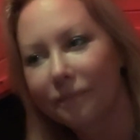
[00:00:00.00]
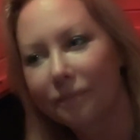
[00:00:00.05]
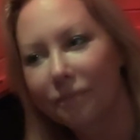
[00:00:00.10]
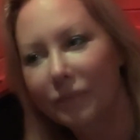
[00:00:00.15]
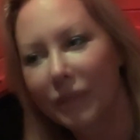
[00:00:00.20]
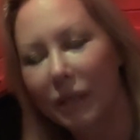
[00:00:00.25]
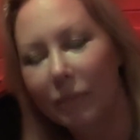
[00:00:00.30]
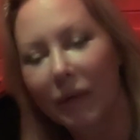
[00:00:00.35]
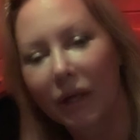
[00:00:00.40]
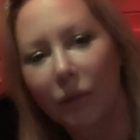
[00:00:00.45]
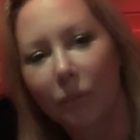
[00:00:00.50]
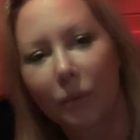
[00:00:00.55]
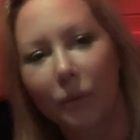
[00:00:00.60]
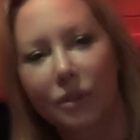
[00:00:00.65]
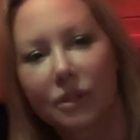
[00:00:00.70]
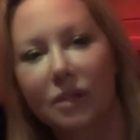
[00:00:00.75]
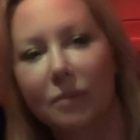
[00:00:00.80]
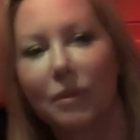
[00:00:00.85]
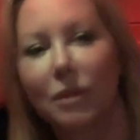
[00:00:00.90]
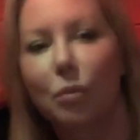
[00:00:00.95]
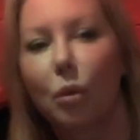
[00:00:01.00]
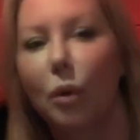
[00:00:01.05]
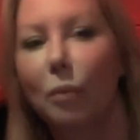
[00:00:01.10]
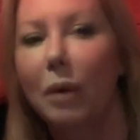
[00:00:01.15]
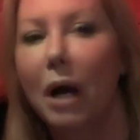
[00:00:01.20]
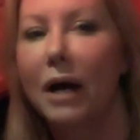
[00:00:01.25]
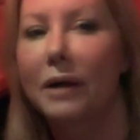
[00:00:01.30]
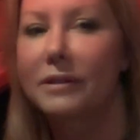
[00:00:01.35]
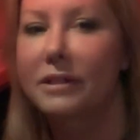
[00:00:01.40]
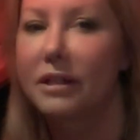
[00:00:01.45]
be a better person, be more
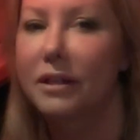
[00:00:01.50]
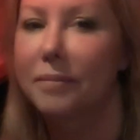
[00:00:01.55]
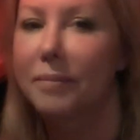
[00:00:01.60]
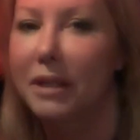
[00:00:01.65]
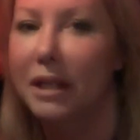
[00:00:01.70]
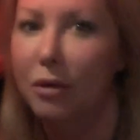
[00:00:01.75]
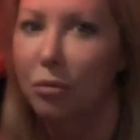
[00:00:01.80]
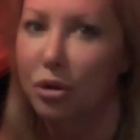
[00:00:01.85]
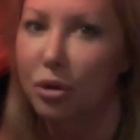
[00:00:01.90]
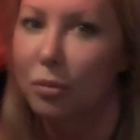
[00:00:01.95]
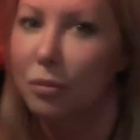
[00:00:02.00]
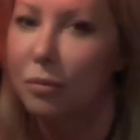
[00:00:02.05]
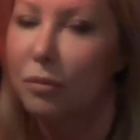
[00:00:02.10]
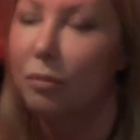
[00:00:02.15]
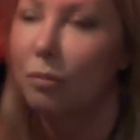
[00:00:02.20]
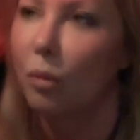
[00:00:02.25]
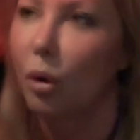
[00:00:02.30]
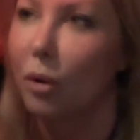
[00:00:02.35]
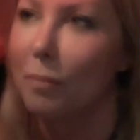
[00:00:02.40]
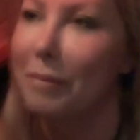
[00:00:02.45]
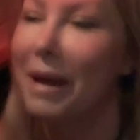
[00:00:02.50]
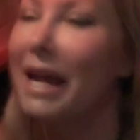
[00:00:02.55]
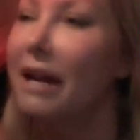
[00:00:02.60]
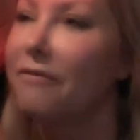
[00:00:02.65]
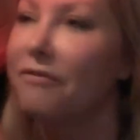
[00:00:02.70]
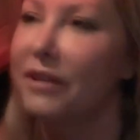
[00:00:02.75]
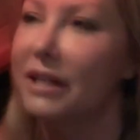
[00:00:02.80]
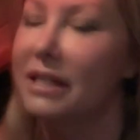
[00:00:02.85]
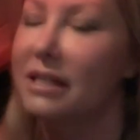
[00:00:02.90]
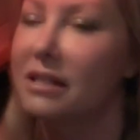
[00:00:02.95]
positive, be able to more
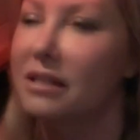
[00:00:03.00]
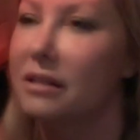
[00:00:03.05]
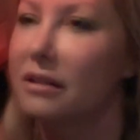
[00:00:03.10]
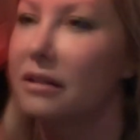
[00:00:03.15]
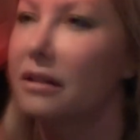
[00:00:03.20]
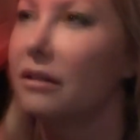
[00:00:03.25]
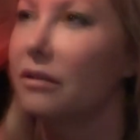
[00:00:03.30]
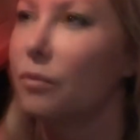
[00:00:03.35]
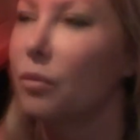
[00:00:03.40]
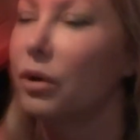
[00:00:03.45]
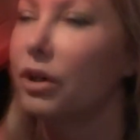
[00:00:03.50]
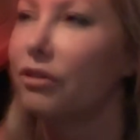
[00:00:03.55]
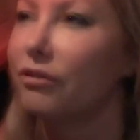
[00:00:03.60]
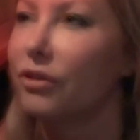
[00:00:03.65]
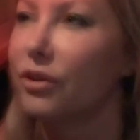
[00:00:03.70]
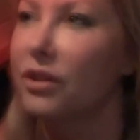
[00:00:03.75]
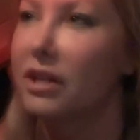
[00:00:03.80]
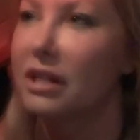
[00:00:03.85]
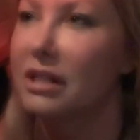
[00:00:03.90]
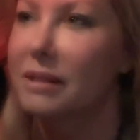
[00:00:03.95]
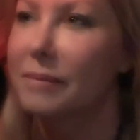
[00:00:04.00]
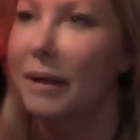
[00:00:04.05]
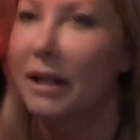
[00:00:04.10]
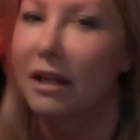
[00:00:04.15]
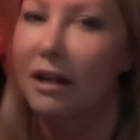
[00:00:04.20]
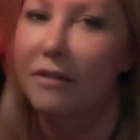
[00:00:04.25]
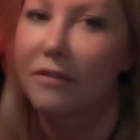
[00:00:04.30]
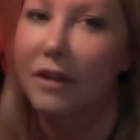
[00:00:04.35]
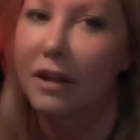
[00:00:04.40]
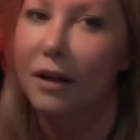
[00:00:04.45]
manifest the wonderful things in my
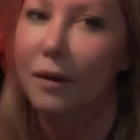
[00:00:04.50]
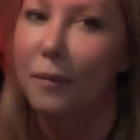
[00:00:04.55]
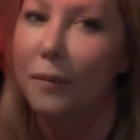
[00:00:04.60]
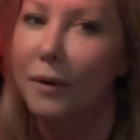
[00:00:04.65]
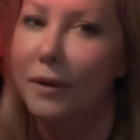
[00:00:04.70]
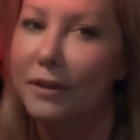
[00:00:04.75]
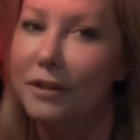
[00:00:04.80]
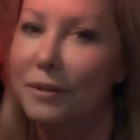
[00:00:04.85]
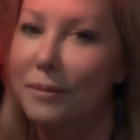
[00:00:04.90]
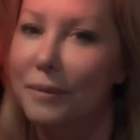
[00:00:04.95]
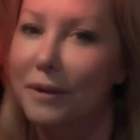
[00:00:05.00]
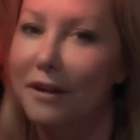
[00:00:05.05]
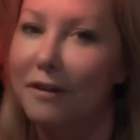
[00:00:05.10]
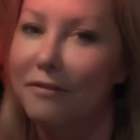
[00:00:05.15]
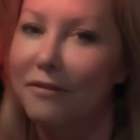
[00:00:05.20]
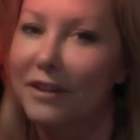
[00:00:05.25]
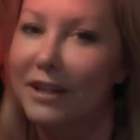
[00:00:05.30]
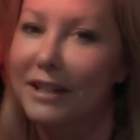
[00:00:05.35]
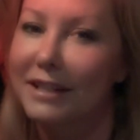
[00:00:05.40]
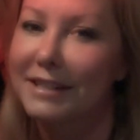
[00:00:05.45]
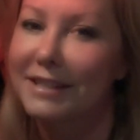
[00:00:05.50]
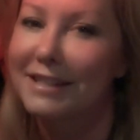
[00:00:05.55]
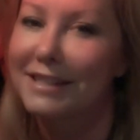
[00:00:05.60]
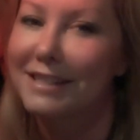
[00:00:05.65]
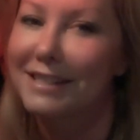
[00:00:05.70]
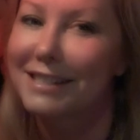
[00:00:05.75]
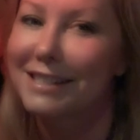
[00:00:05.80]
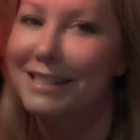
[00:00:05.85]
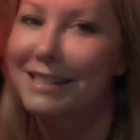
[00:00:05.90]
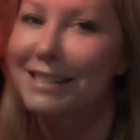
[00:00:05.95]
life that I want to
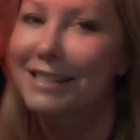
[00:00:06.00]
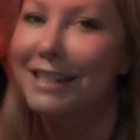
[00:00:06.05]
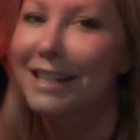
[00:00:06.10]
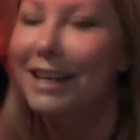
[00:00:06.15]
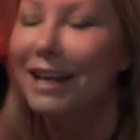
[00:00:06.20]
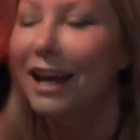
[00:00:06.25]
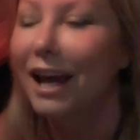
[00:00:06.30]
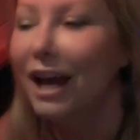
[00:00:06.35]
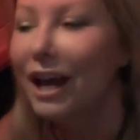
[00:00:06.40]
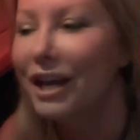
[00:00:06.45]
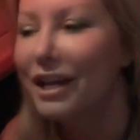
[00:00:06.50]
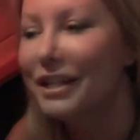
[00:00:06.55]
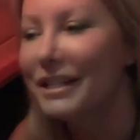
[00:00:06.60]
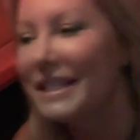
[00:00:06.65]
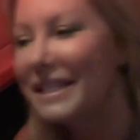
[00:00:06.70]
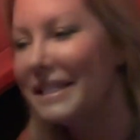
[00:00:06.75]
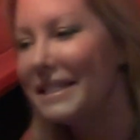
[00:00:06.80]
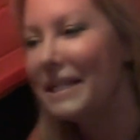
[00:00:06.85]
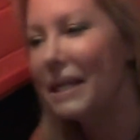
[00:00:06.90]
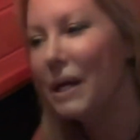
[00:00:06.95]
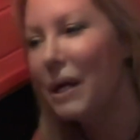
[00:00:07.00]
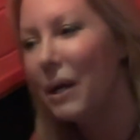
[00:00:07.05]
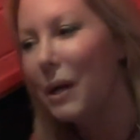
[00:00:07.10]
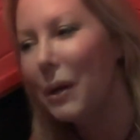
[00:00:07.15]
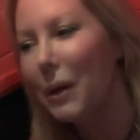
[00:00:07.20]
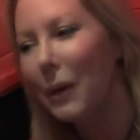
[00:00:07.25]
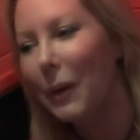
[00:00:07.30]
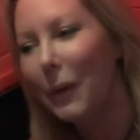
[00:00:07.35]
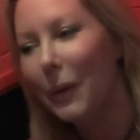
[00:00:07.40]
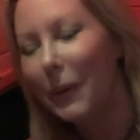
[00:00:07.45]
manifest.
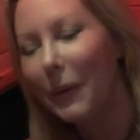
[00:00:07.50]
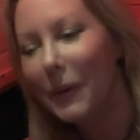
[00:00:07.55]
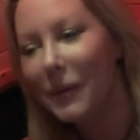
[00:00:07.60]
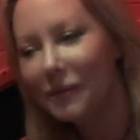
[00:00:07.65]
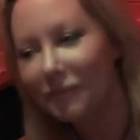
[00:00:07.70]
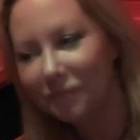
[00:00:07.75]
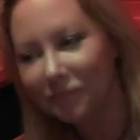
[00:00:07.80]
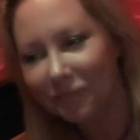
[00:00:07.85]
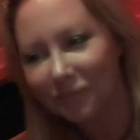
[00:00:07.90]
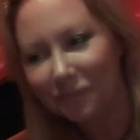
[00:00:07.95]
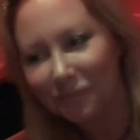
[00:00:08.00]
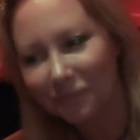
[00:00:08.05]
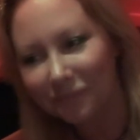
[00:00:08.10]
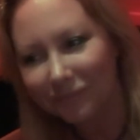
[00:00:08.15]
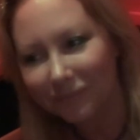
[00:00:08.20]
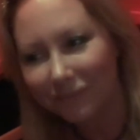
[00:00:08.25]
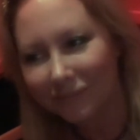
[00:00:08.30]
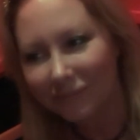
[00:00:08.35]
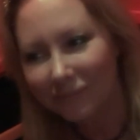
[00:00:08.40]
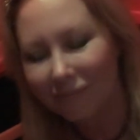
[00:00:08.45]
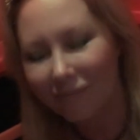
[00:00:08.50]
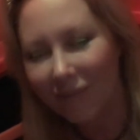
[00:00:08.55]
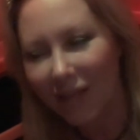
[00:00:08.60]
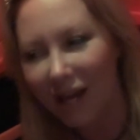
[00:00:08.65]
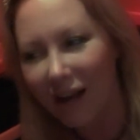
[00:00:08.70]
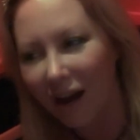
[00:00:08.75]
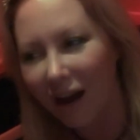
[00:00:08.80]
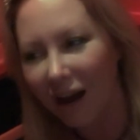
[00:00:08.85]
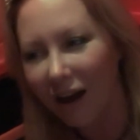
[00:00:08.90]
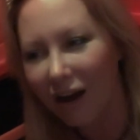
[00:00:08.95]
So,
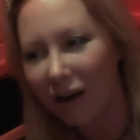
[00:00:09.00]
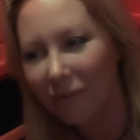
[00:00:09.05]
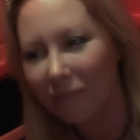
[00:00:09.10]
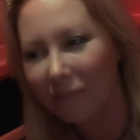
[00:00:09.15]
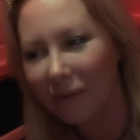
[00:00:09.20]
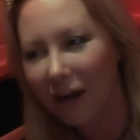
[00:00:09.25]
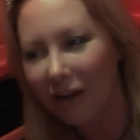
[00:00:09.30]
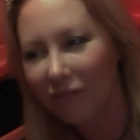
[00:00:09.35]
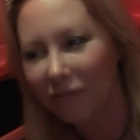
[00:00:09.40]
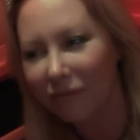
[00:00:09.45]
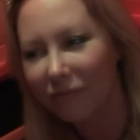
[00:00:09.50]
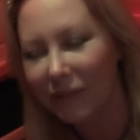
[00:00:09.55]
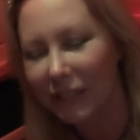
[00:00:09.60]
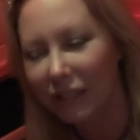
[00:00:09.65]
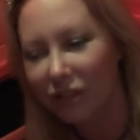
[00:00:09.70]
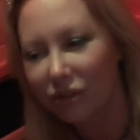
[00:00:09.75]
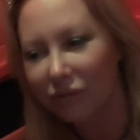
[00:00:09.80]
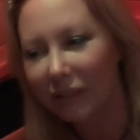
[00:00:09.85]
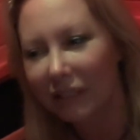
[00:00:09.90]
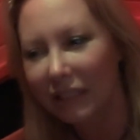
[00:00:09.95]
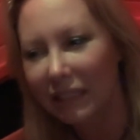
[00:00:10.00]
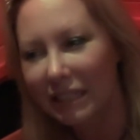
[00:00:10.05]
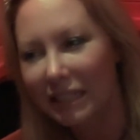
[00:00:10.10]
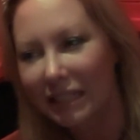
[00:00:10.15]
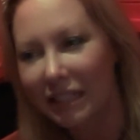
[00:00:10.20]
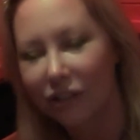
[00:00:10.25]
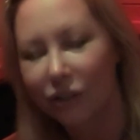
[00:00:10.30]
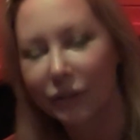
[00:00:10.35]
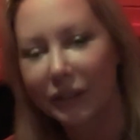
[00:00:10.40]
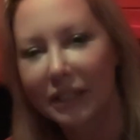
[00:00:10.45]
um, I've been doing a
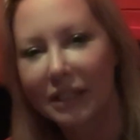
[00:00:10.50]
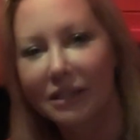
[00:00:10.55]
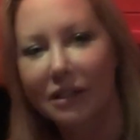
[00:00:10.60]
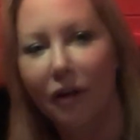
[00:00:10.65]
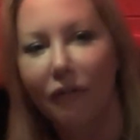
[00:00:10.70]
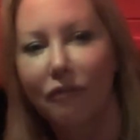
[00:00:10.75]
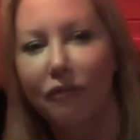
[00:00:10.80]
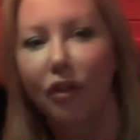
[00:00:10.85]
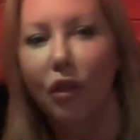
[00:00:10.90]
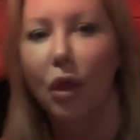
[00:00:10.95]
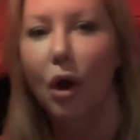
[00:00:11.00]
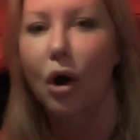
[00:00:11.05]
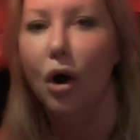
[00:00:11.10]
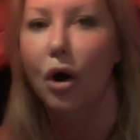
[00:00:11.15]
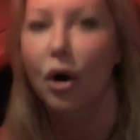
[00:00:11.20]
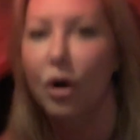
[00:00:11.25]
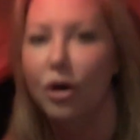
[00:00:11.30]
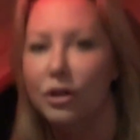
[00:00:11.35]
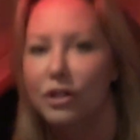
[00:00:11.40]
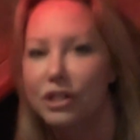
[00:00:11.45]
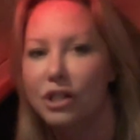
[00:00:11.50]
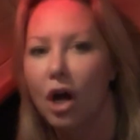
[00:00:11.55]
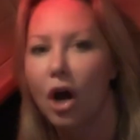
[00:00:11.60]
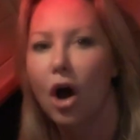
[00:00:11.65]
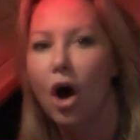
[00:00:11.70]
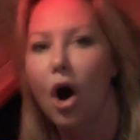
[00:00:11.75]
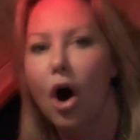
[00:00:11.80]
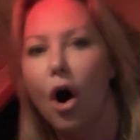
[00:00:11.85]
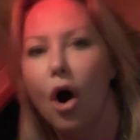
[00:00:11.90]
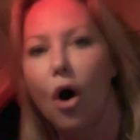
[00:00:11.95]
series of vlogs
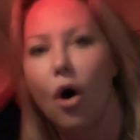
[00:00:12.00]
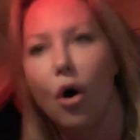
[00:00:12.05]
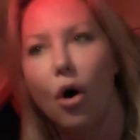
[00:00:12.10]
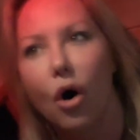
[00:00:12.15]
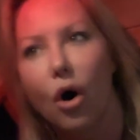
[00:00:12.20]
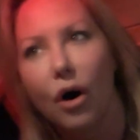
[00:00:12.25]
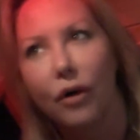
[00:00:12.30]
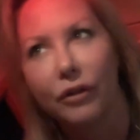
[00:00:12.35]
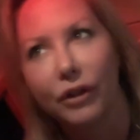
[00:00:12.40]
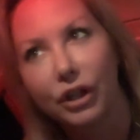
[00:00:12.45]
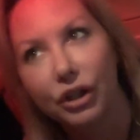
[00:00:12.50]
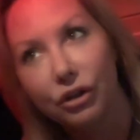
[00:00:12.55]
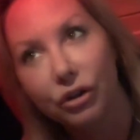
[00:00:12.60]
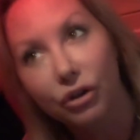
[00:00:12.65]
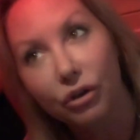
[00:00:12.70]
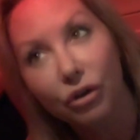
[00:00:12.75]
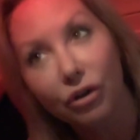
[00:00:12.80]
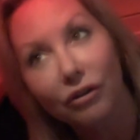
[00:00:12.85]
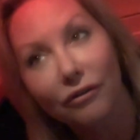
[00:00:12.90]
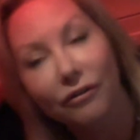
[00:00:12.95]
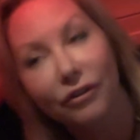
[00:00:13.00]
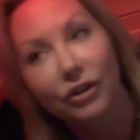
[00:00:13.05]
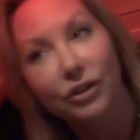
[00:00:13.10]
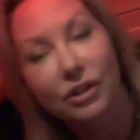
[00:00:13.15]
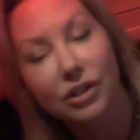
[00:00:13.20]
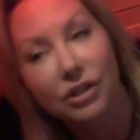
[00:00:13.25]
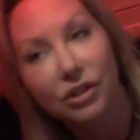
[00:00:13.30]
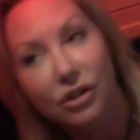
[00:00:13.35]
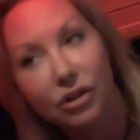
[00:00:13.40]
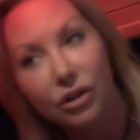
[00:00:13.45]
on the
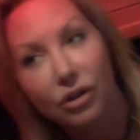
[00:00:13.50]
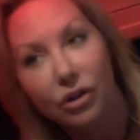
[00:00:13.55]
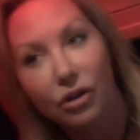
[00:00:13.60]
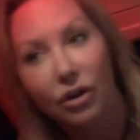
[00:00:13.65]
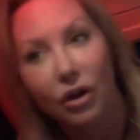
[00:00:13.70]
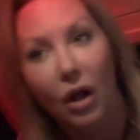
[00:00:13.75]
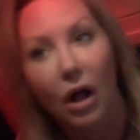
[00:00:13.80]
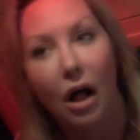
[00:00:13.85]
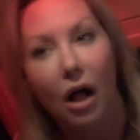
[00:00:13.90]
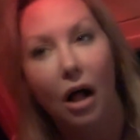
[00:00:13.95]
universal